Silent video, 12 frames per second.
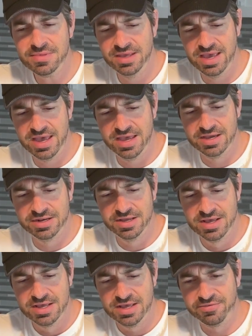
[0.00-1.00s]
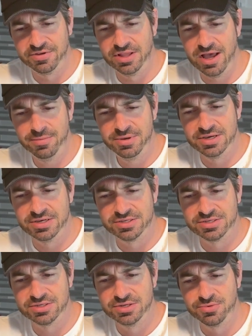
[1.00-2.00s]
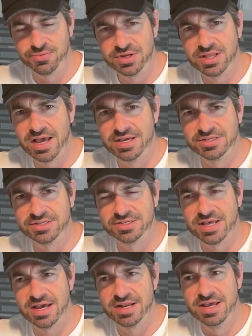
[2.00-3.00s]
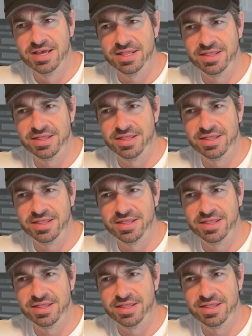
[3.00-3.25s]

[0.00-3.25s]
And if a lobbyist realizes that